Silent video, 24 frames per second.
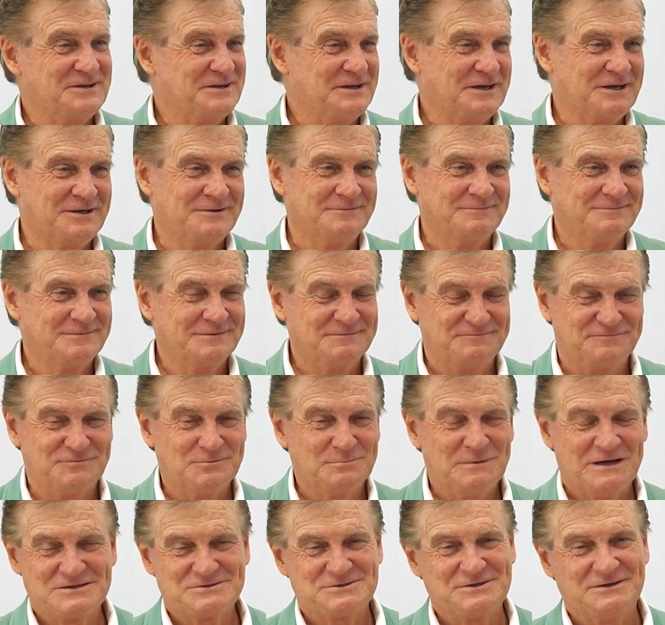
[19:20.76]
There you go. In
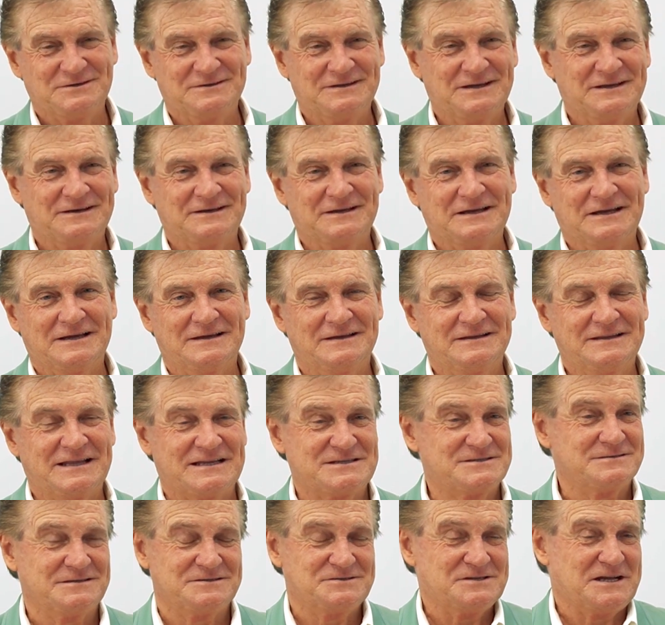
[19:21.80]
full action. Yeah. And uh,
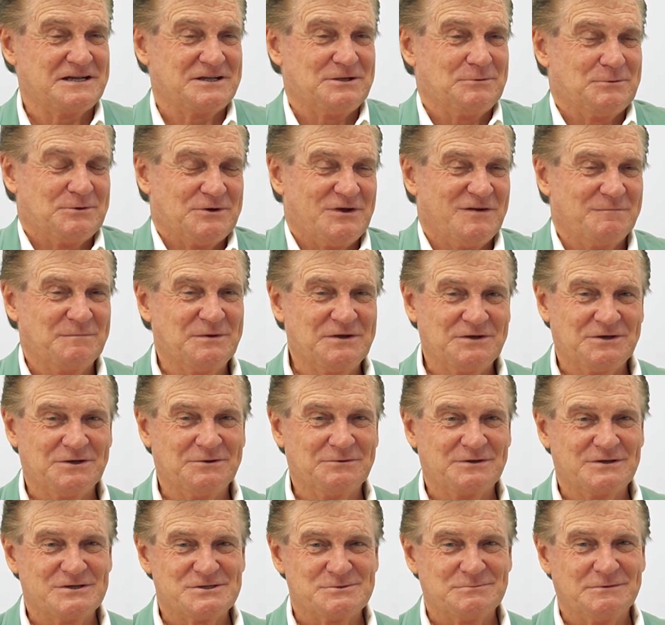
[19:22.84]
that's exactly what I've been
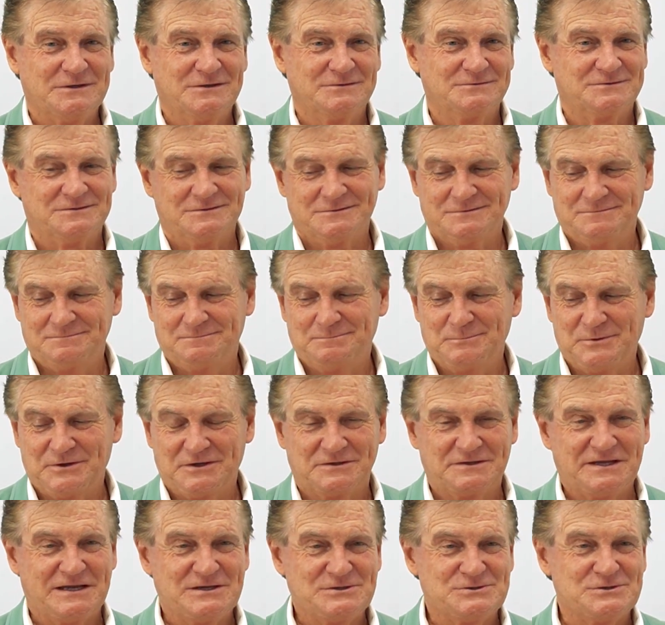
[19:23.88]
doing as well to bring
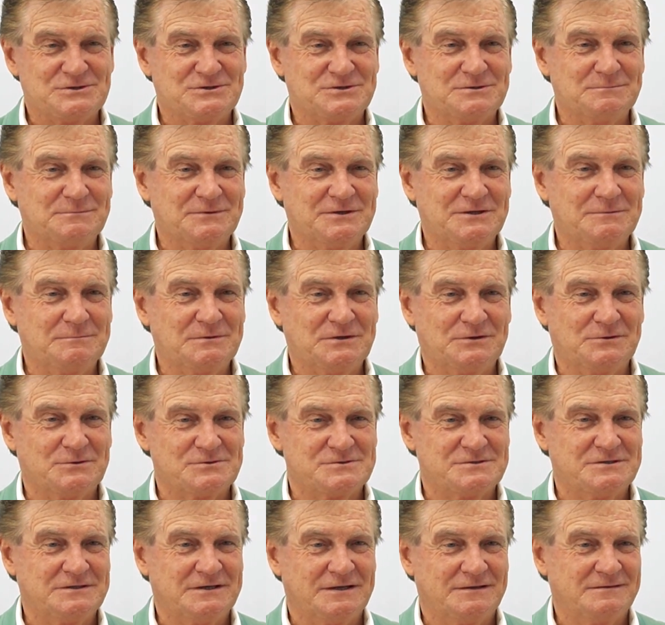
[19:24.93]
attention to me
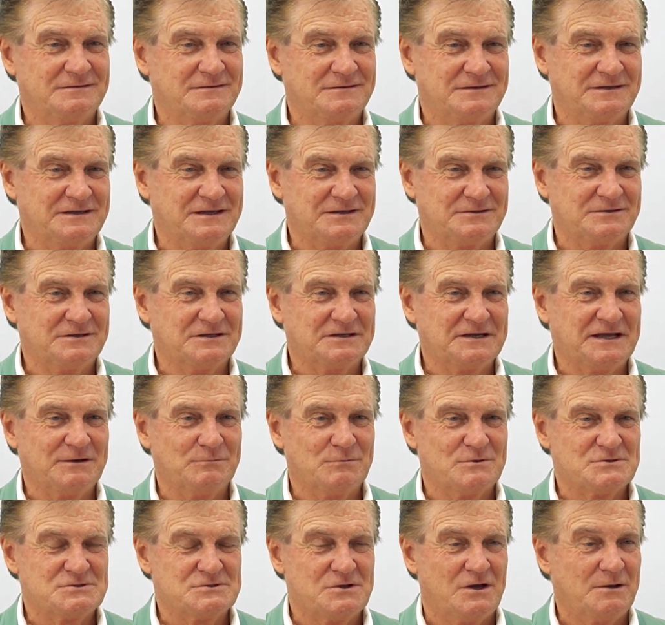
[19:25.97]
because, you know, at the end of the day,
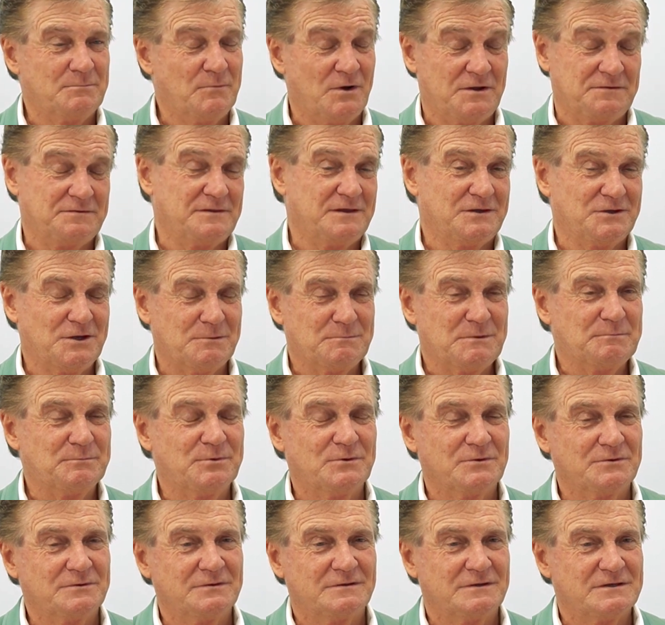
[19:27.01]
whilst I might think I'm
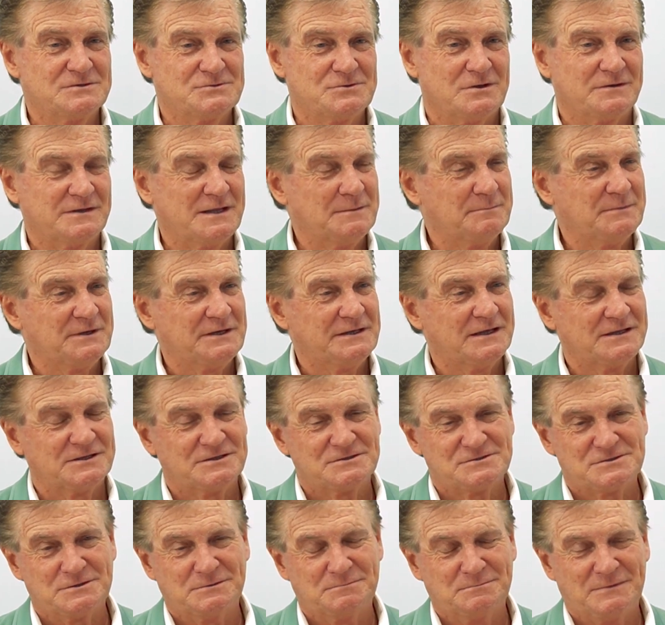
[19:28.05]
important, there's not that many
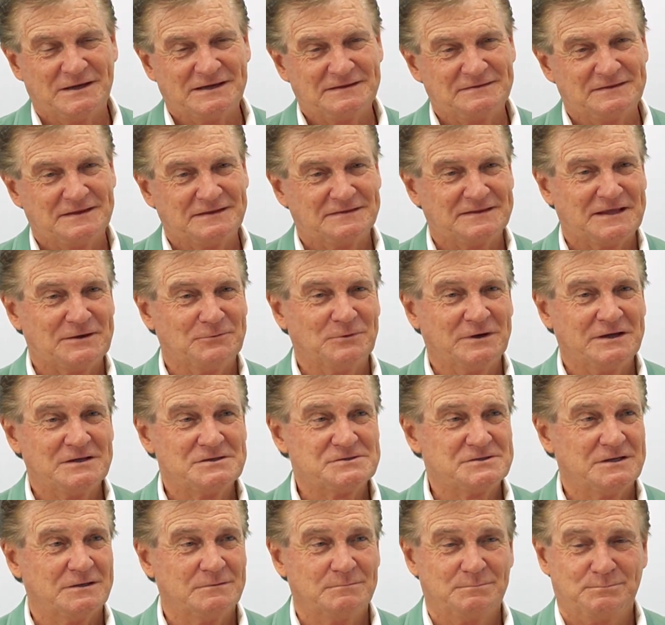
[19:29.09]
others that may think that way.
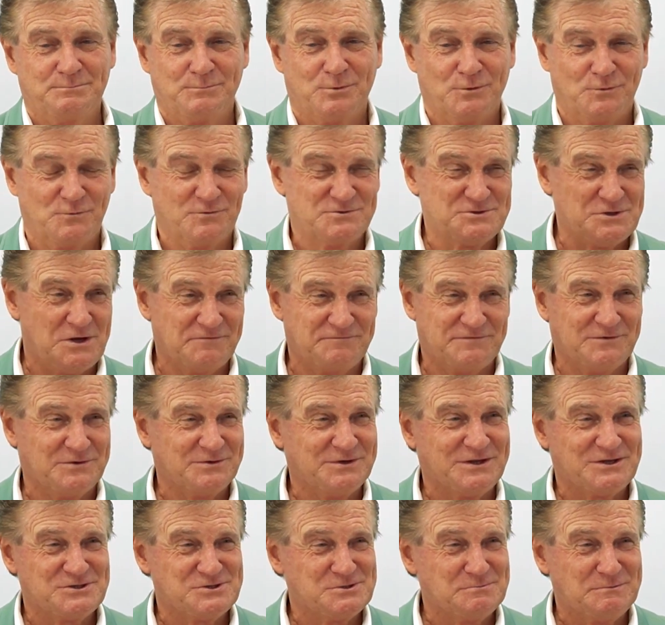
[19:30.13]
So put Seinfeld
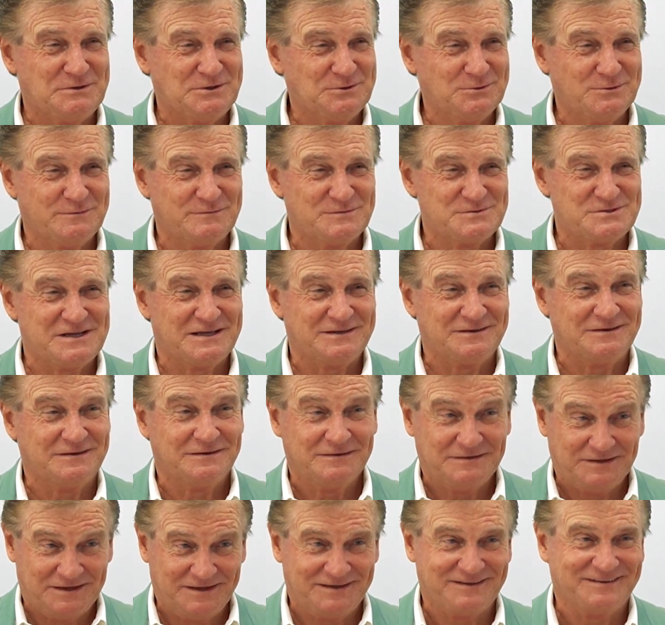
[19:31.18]
next to me and all of a sudden,
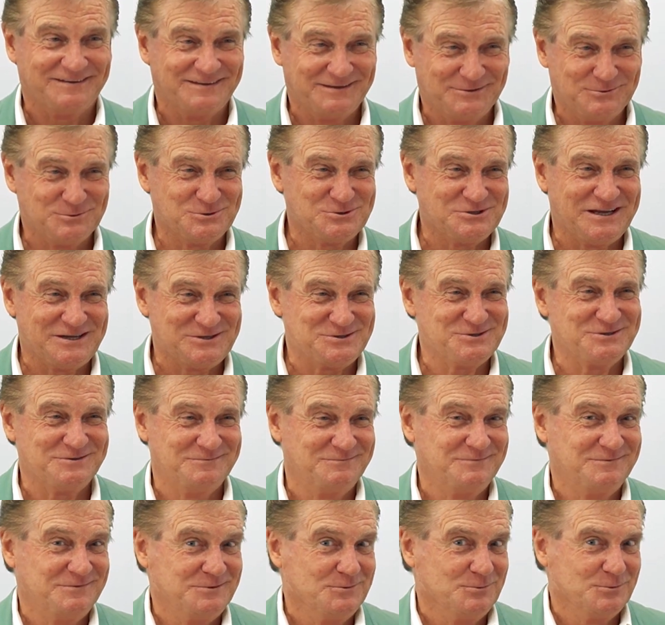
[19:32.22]
yeah, good chance
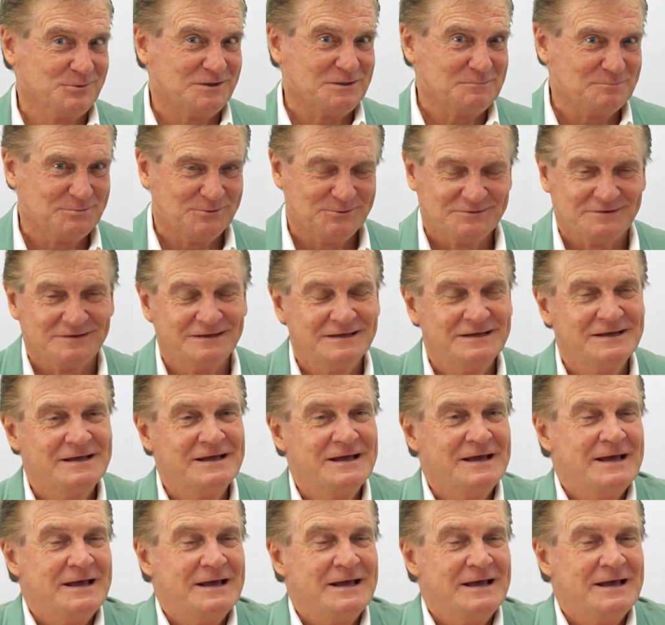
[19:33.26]
you, you look important.